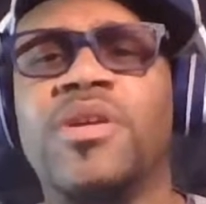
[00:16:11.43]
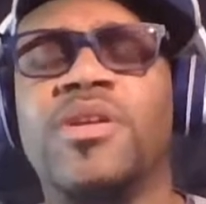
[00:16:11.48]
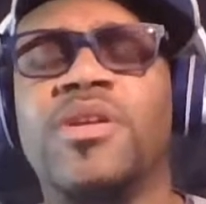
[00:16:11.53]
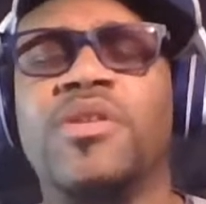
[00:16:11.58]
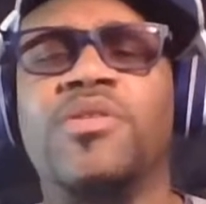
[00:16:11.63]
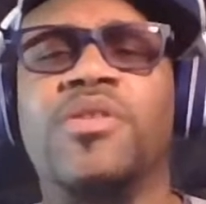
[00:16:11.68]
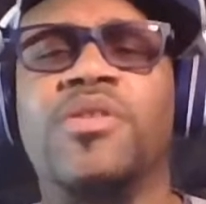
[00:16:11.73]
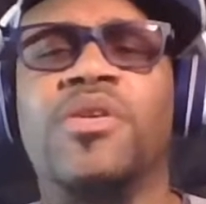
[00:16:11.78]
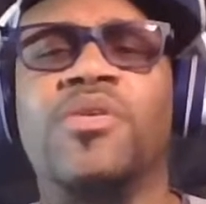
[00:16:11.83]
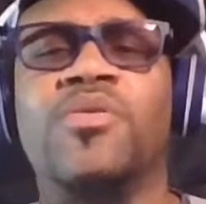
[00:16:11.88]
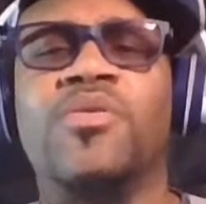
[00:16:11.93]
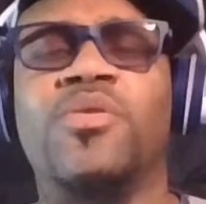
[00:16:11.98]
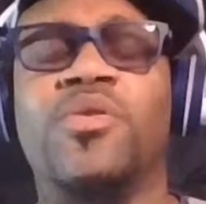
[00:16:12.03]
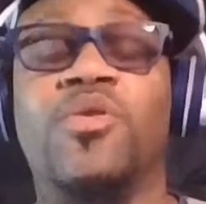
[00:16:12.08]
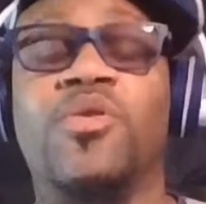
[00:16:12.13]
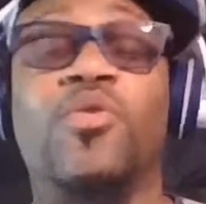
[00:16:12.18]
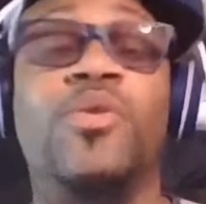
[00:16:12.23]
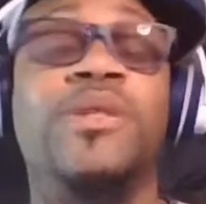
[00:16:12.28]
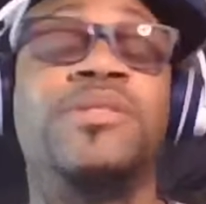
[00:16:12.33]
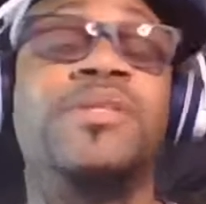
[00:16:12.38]
You know,
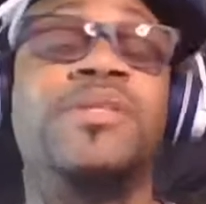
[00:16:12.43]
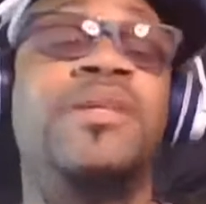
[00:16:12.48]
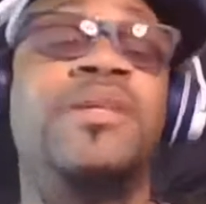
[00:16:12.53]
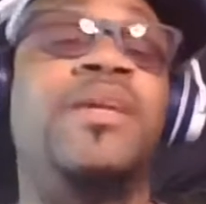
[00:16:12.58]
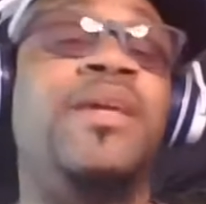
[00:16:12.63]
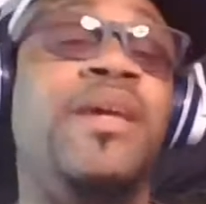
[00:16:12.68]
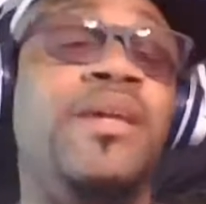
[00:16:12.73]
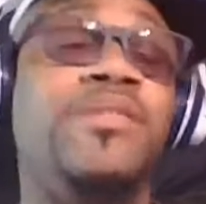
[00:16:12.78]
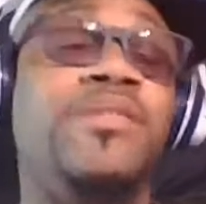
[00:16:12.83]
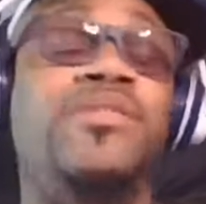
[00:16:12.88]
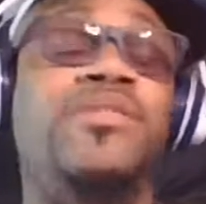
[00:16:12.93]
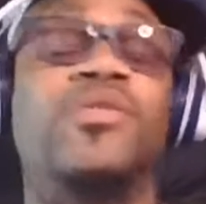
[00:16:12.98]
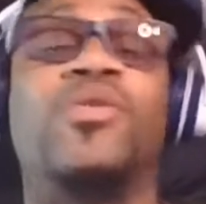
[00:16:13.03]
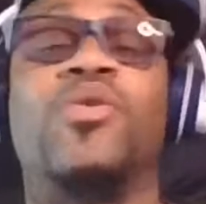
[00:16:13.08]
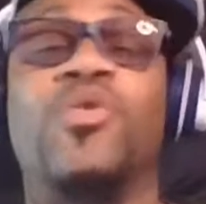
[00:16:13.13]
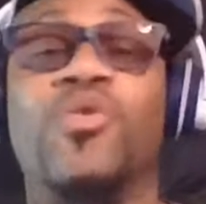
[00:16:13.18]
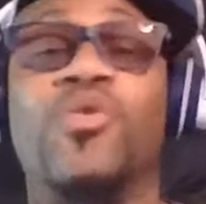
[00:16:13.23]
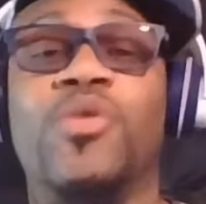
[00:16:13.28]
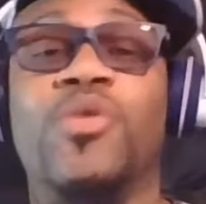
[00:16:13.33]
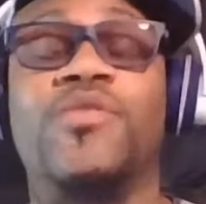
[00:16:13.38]
who he's against
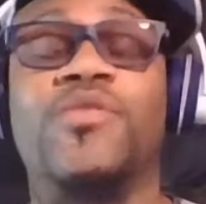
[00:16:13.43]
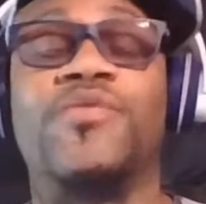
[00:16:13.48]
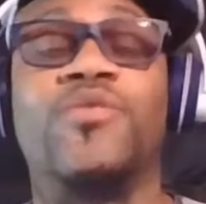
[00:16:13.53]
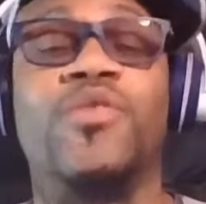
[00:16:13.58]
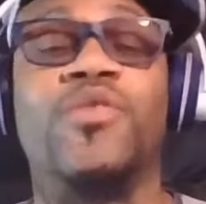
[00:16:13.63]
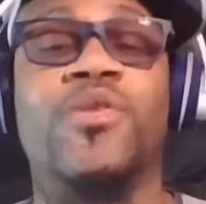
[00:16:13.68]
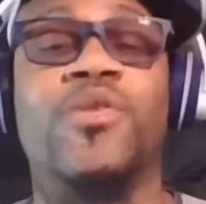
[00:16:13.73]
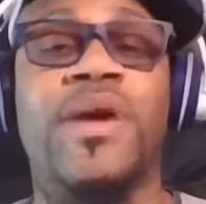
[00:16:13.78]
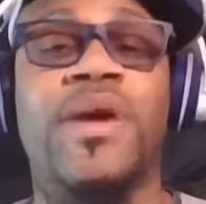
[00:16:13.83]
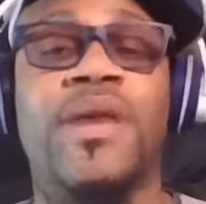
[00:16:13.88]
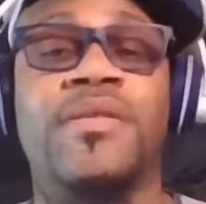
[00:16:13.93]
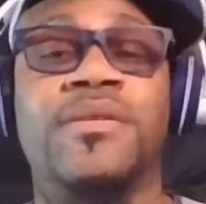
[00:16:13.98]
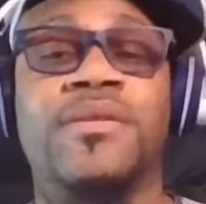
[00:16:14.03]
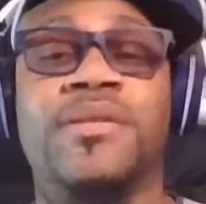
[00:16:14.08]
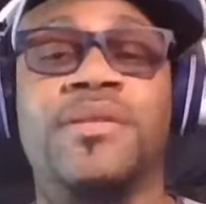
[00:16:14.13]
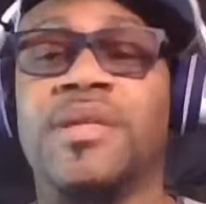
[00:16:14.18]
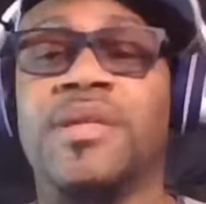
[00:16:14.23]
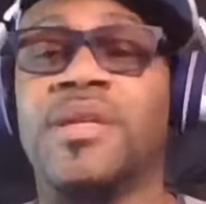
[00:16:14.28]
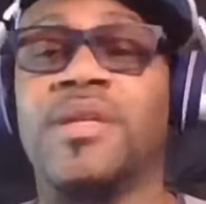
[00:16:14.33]
or who he's for rather.